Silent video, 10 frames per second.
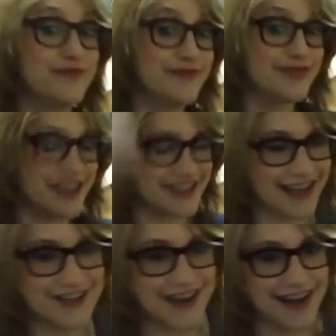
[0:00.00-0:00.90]
she
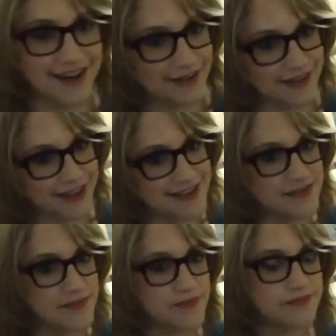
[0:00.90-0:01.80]
said, shaking her fist.
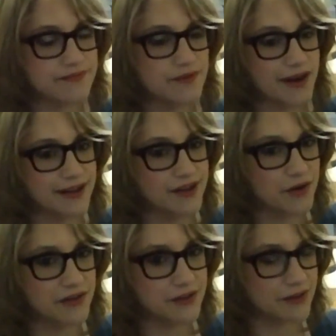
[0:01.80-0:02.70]
But,
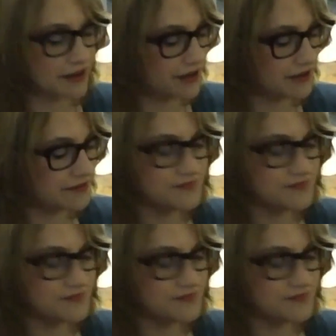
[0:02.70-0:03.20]
you look really good.